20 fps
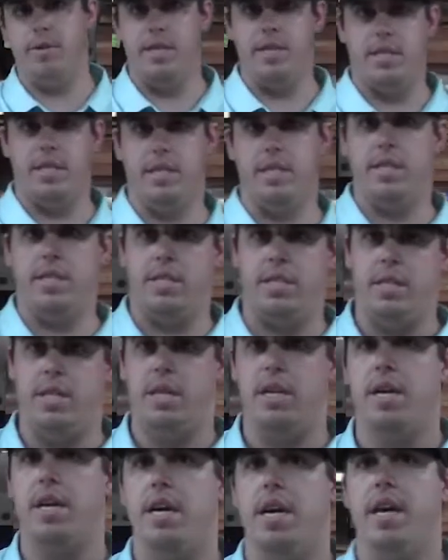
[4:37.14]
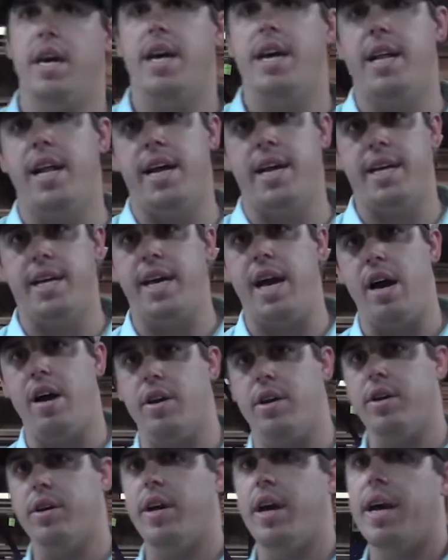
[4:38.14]
inches, and I can
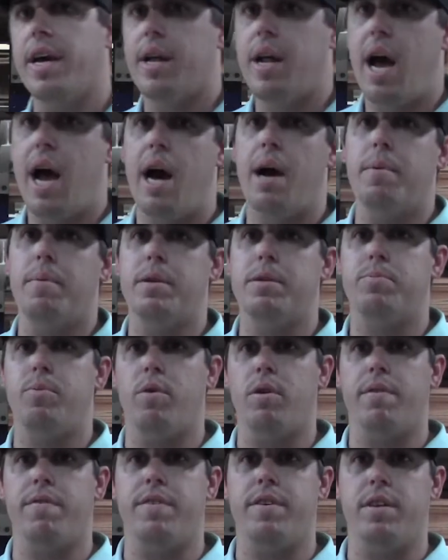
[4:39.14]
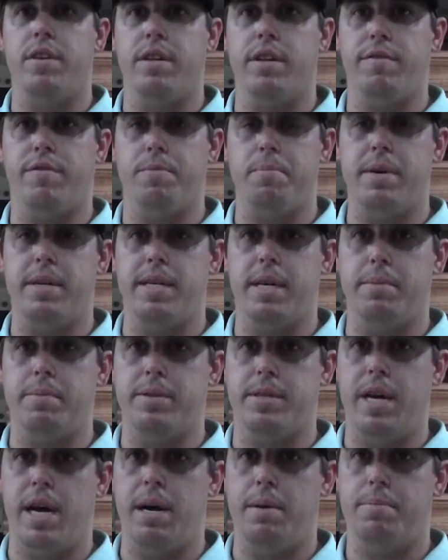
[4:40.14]
calculate how much board feet I'll need for my
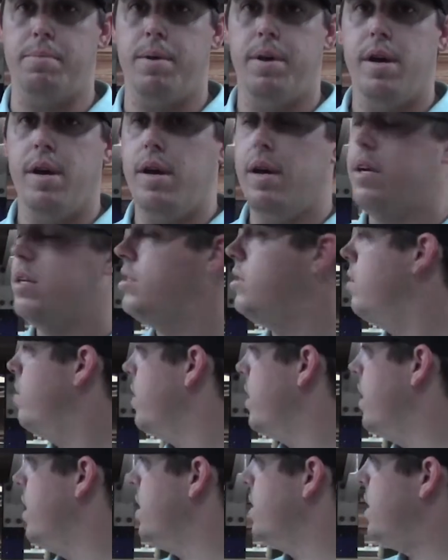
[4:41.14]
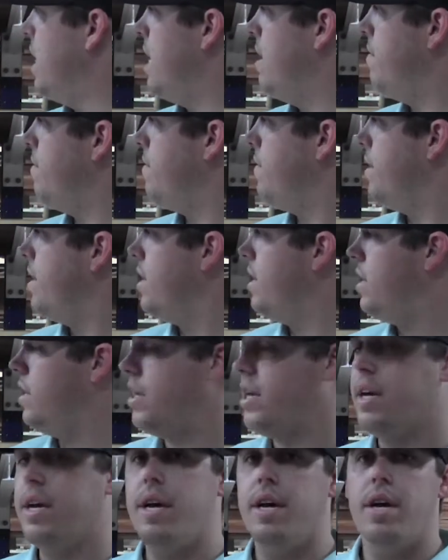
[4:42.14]
tabletop. So 10 feet
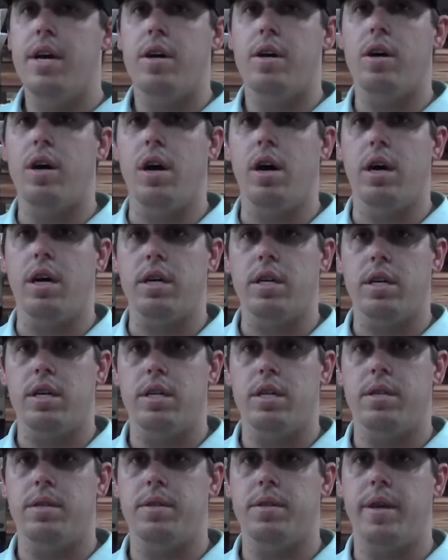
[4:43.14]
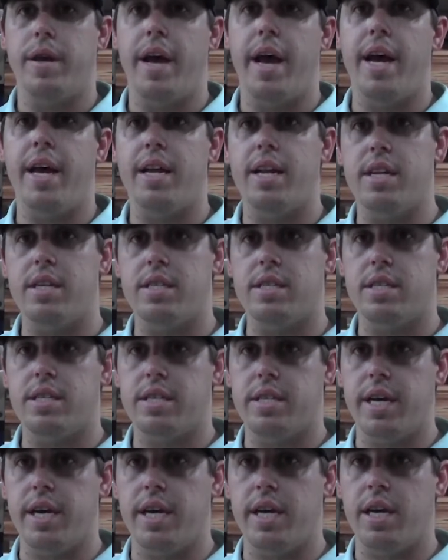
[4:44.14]
long, 8 inches
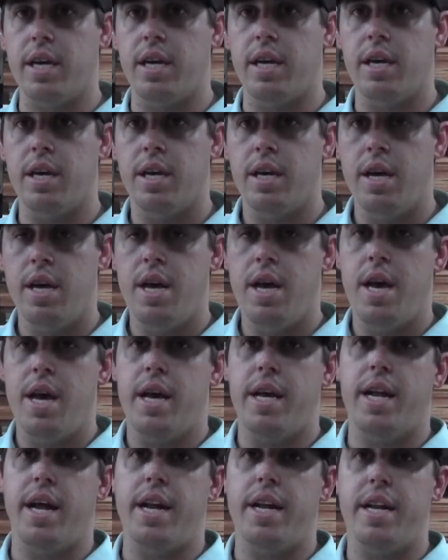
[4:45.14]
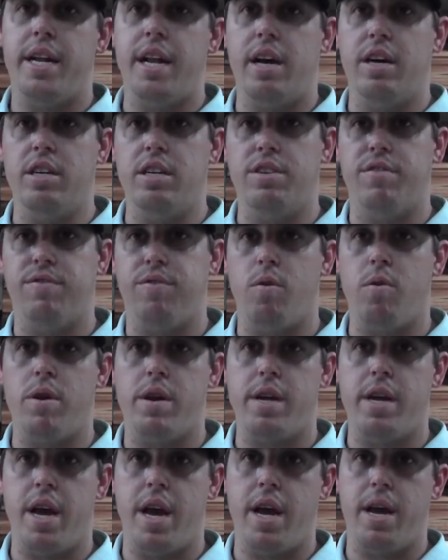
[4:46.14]
thick, and I need at least
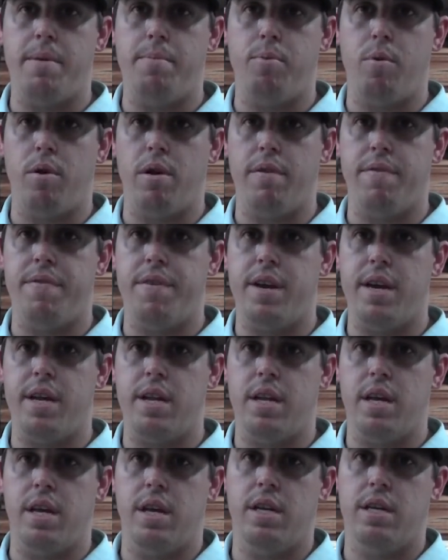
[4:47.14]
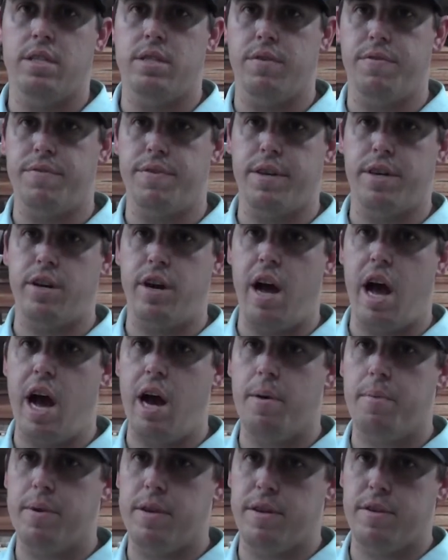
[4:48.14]
48 board feet to figure out
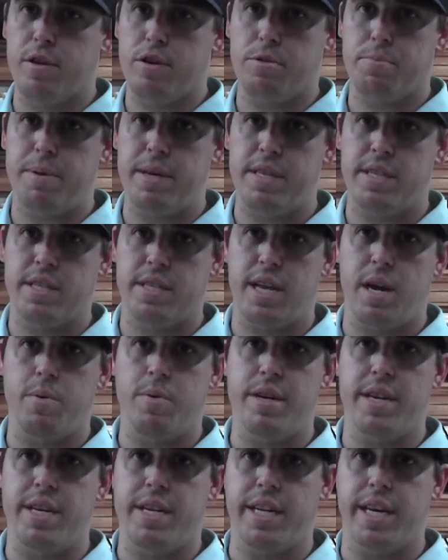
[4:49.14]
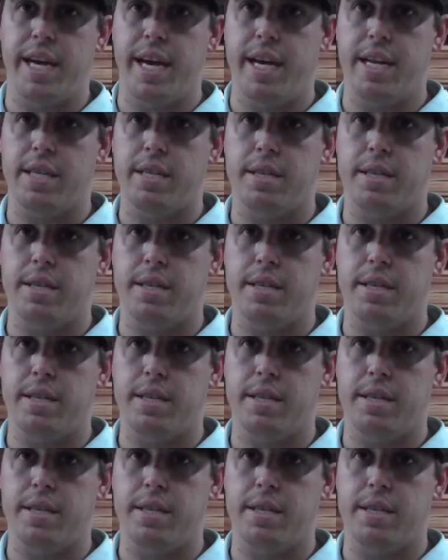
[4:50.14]
how many of those pieces I would need to get.